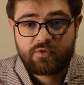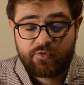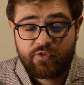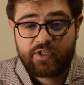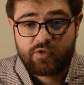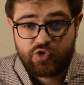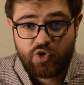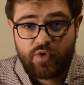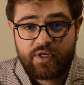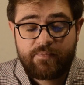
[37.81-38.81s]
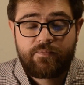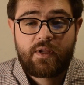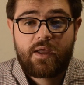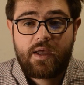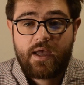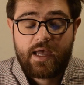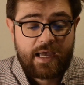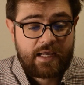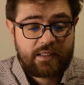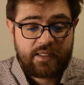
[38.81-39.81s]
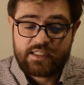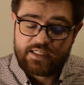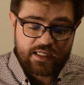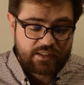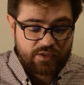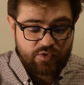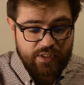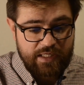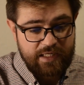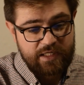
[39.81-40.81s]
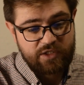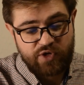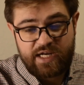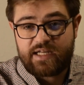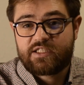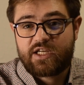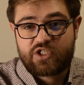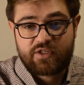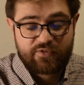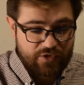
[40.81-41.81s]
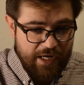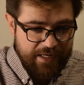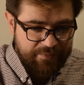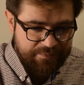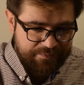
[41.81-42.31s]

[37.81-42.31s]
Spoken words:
Don't forget to join, and let's get to the trading session of today.